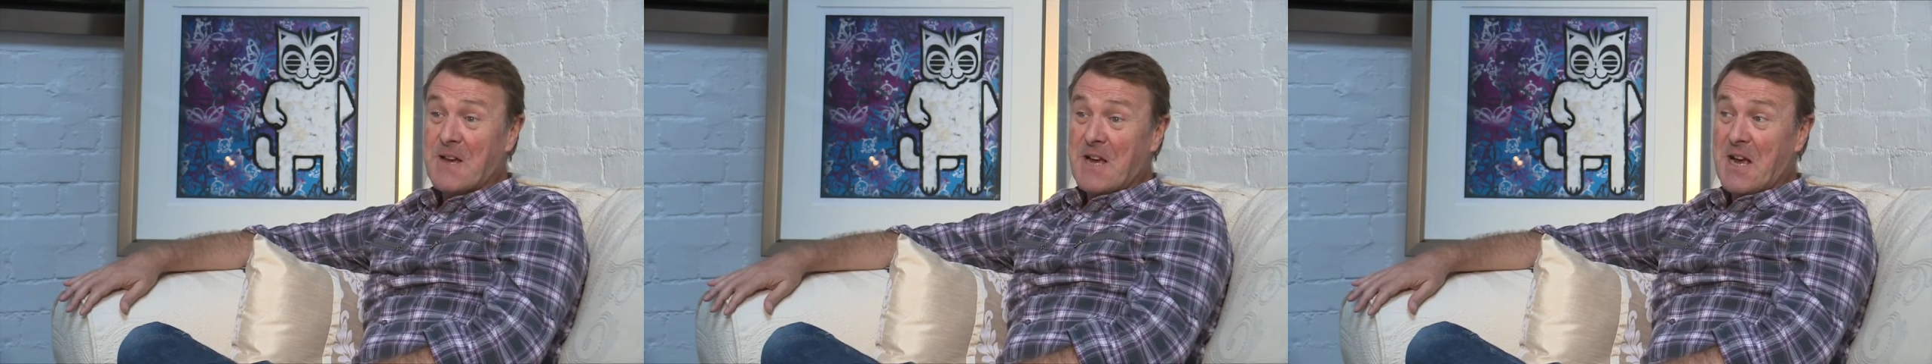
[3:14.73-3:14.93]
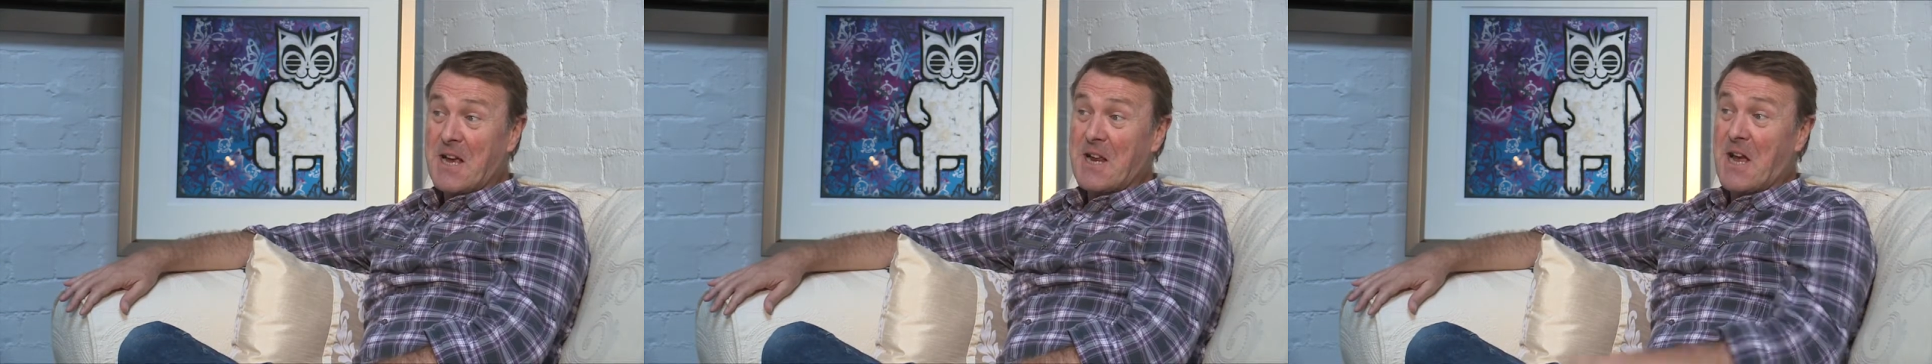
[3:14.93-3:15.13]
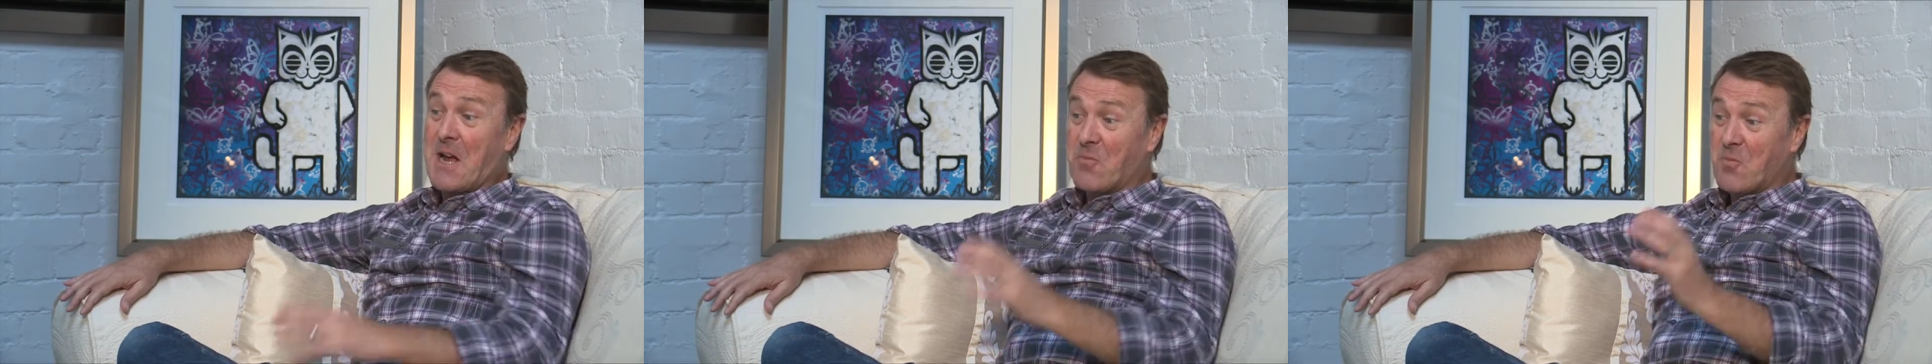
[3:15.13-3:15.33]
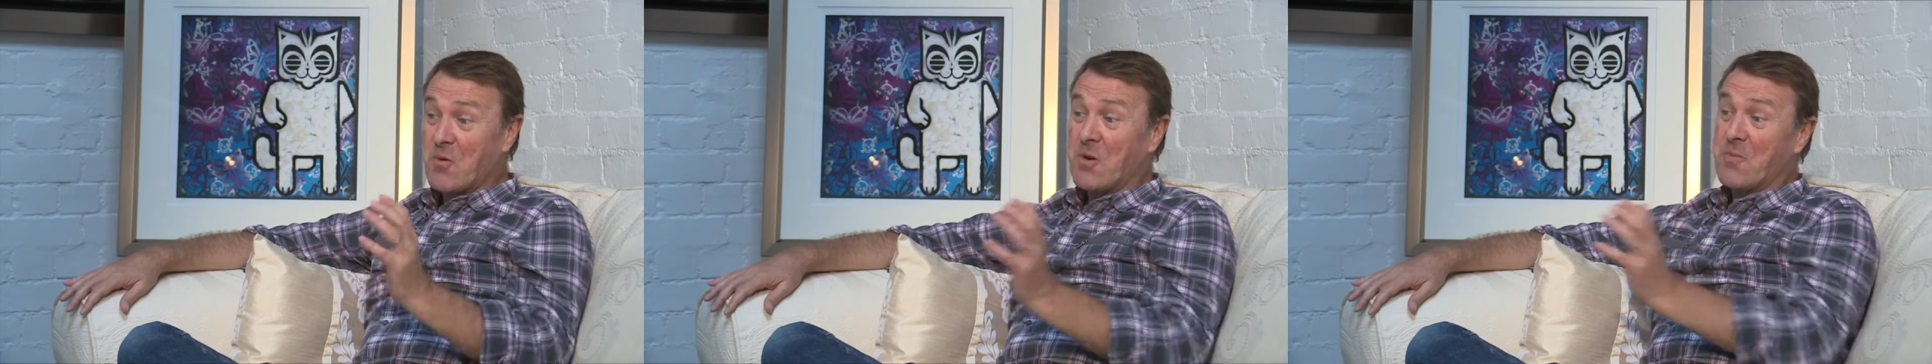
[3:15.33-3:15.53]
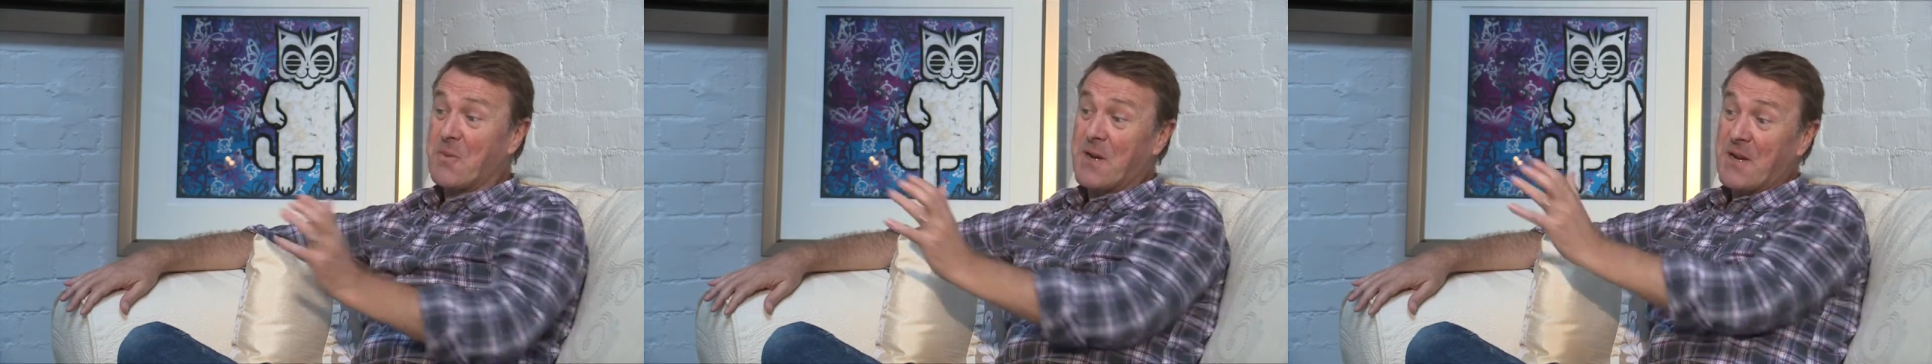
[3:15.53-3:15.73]
and would
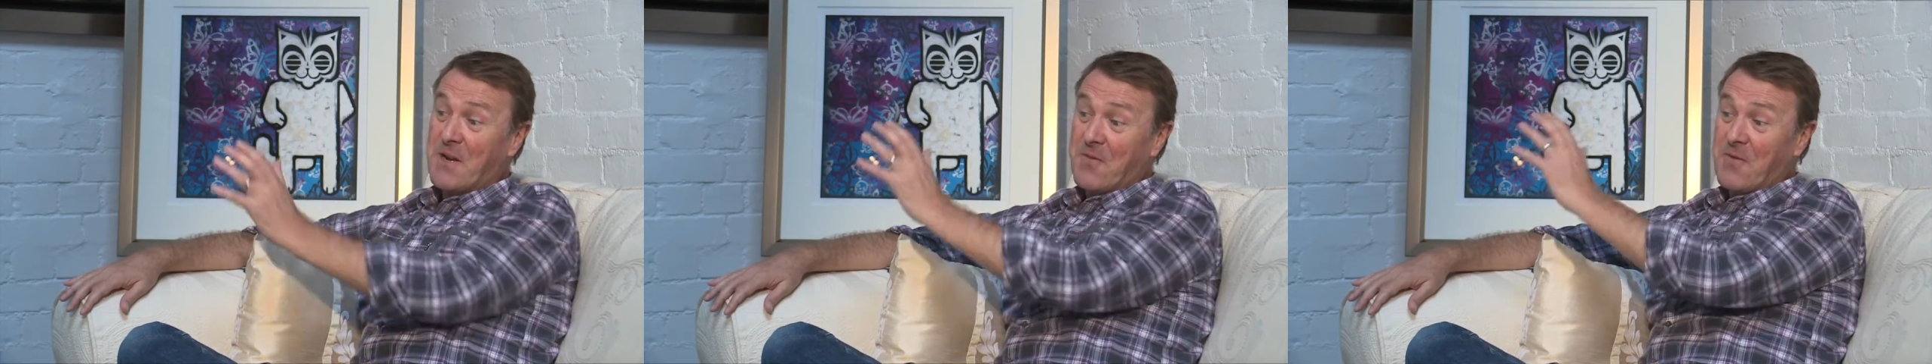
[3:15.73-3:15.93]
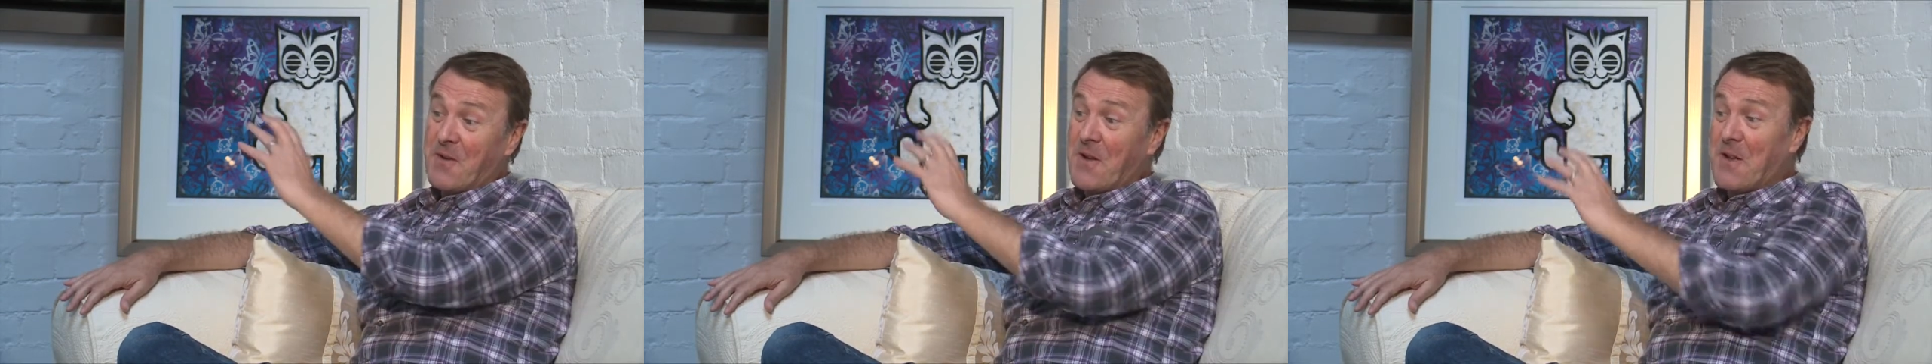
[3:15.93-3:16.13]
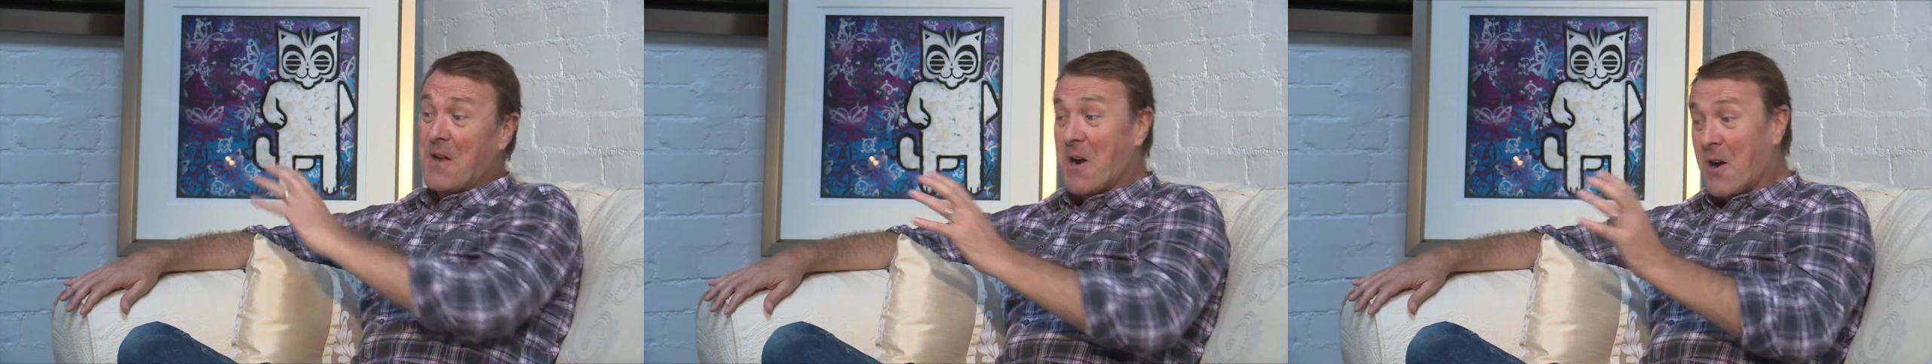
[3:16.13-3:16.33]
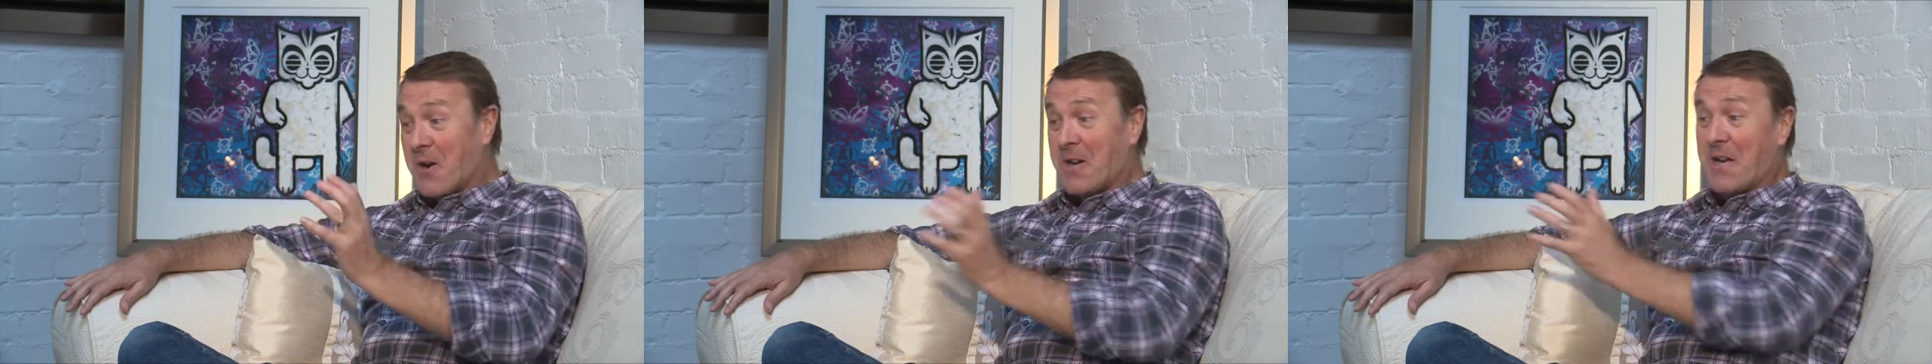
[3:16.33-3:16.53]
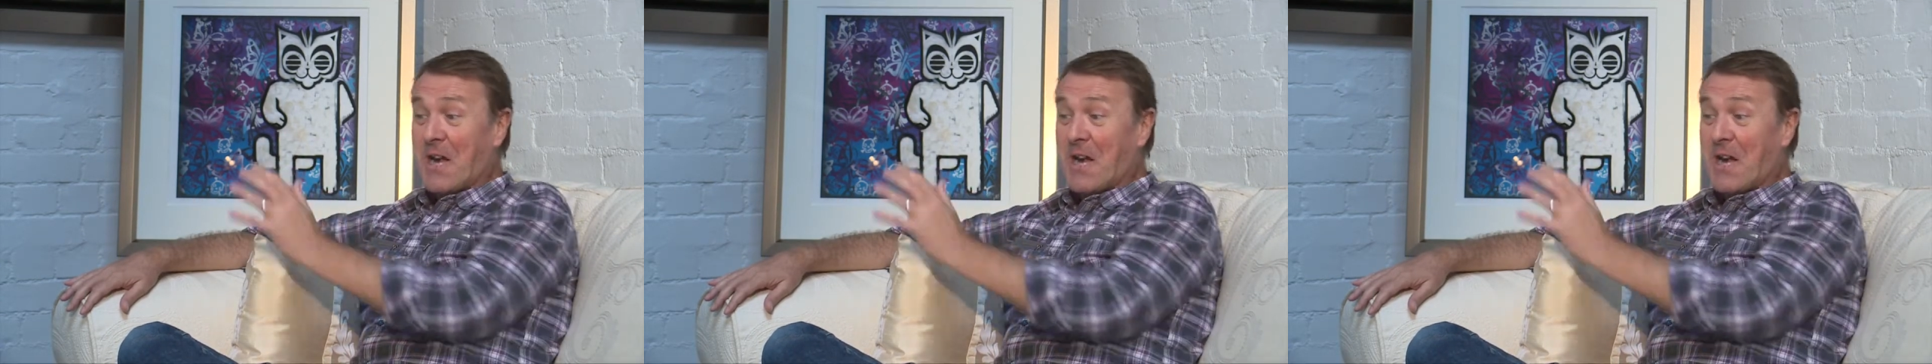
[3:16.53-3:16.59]
have been if I'd have